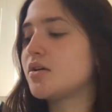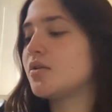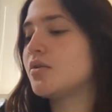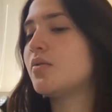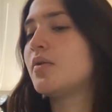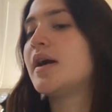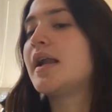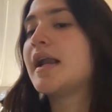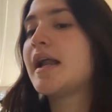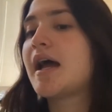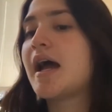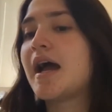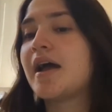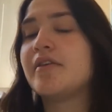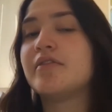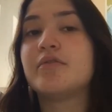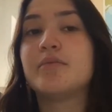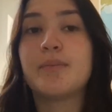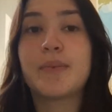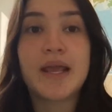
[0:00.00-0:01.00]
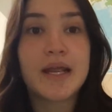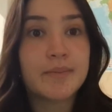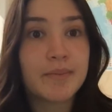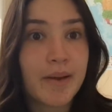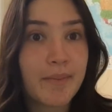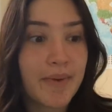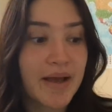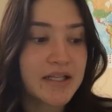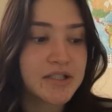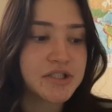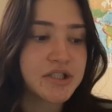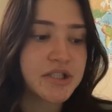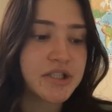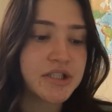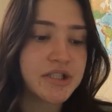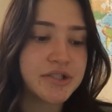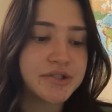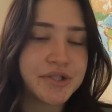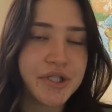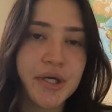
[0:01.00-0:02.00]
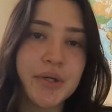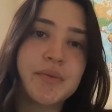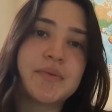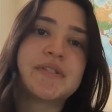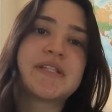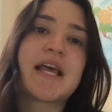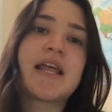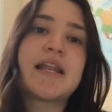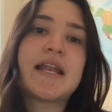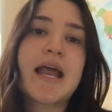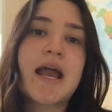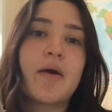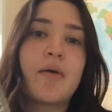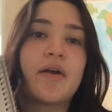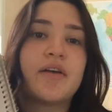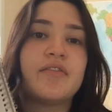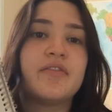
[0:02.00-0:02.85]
what I mean? So I've made my master notes, and now